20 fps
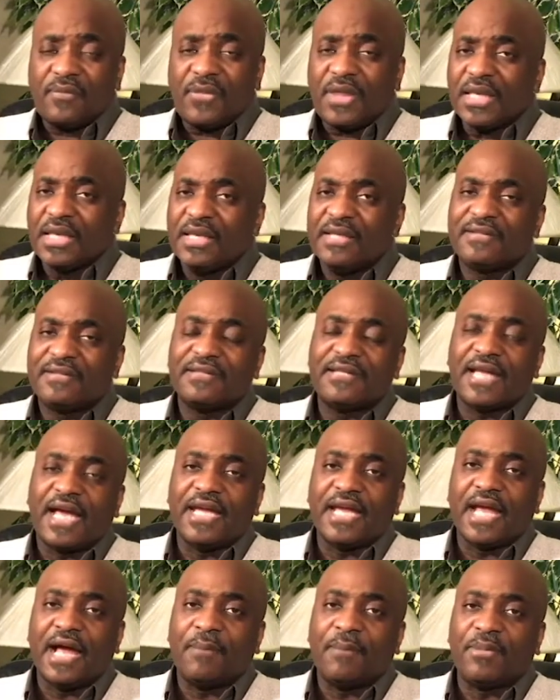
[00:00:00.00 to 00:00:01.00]
This is
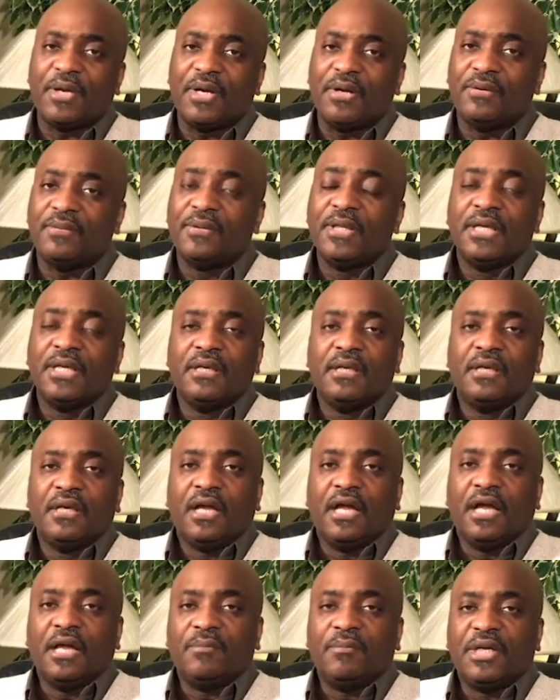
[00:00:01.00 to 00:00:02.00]
Iyapo.
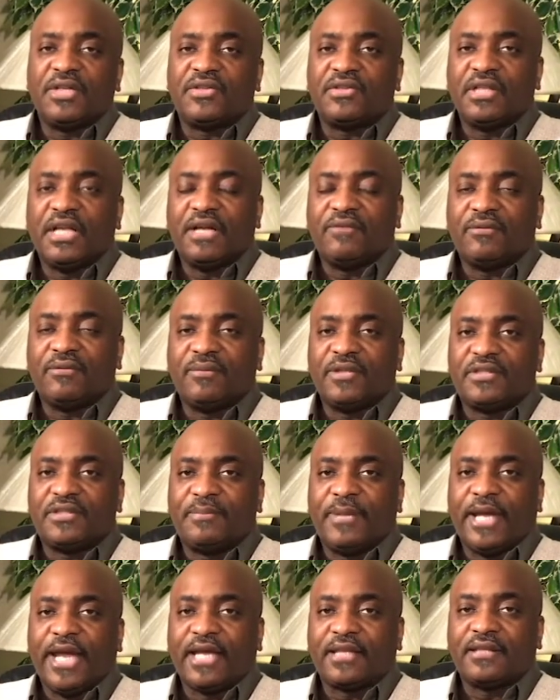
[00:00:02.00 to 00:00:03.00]
Much love and
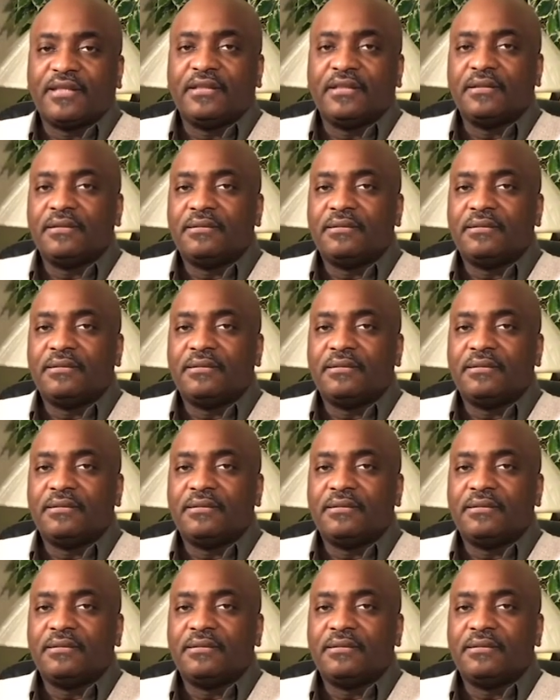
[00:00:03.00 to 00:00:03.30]
respect.